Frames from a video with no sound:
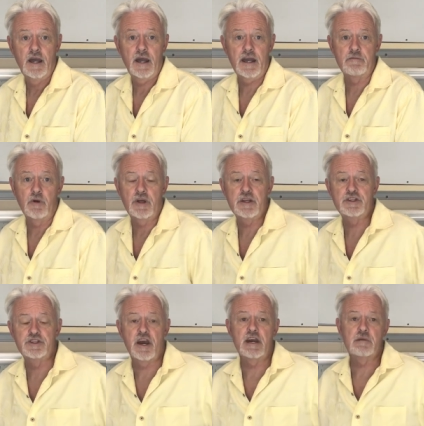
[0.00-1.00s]
Hey everybody,
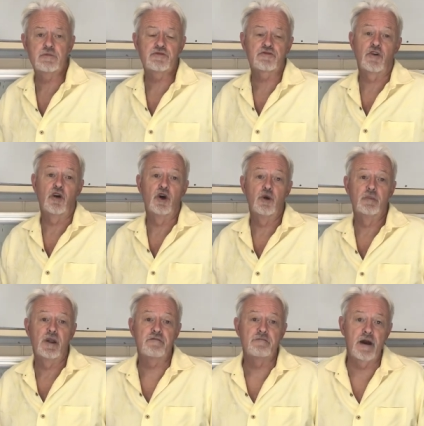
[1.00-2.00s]
James
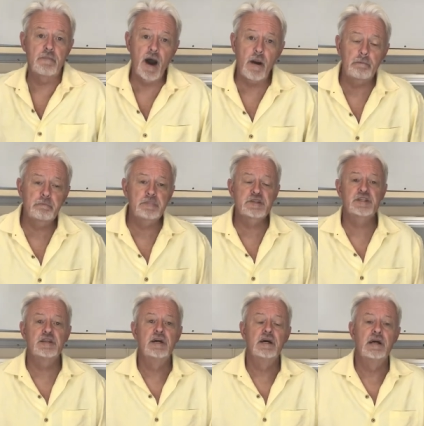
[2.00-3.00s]
from Love My
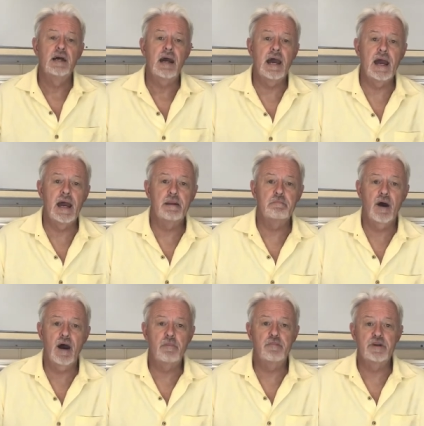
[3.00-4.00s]
Pups and
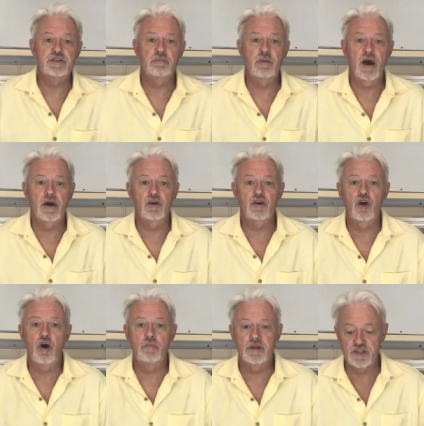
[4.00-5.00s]

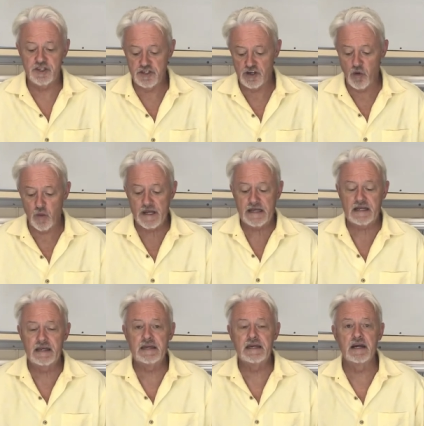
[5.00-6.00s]
mybreedersupply.com. This is our
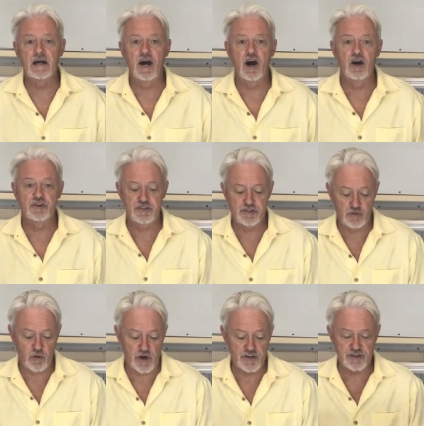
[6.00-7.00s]
weekly uh, answer
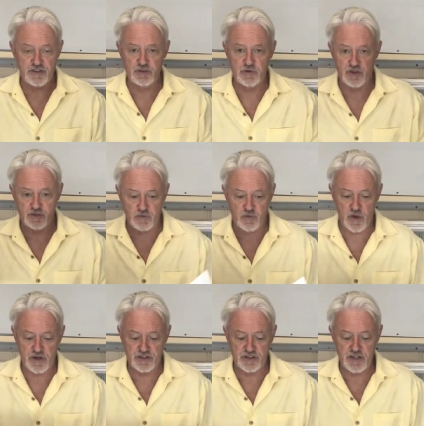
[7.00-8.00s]
some questions. We've got some
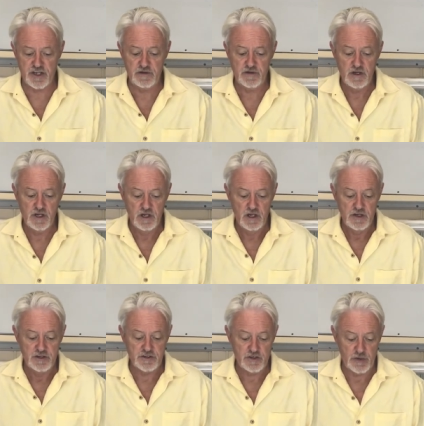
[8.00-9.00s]
questions in,
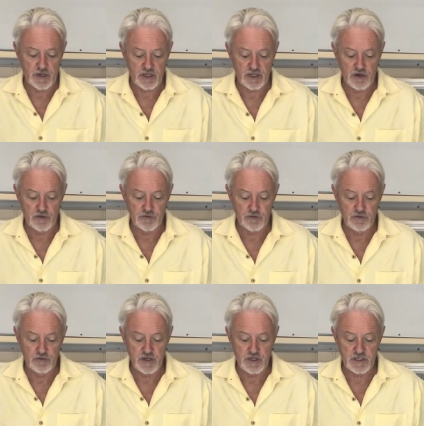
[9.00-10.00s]
so we're going to go
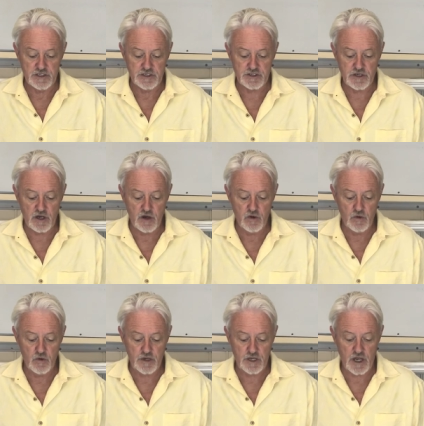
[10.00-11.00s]
through these.
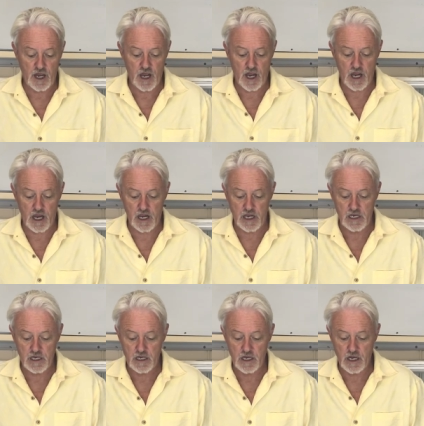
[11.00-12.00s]
Okay,
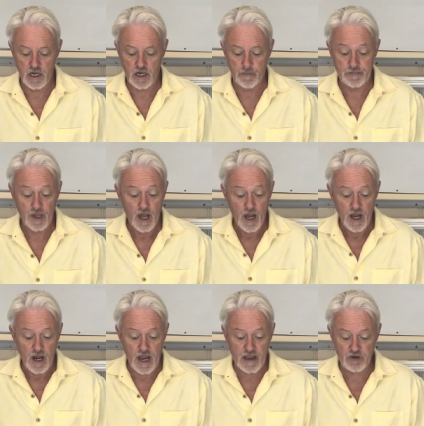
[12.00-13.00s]
um,
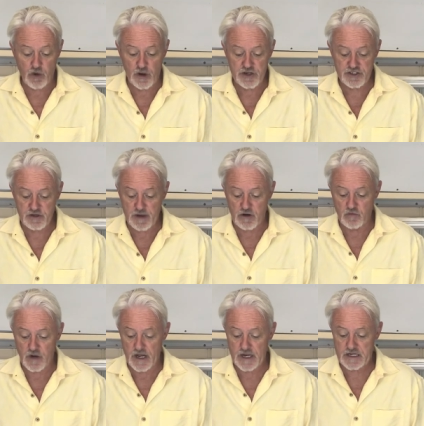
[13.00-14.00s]
I have a question
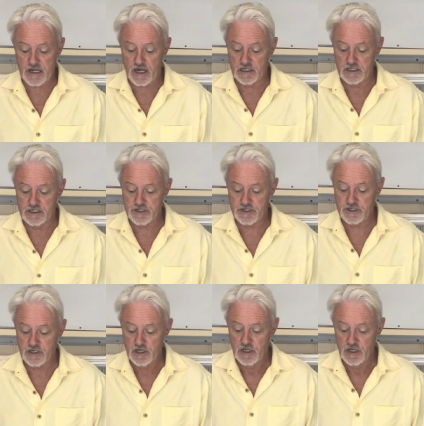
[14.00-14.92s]
about rare colors.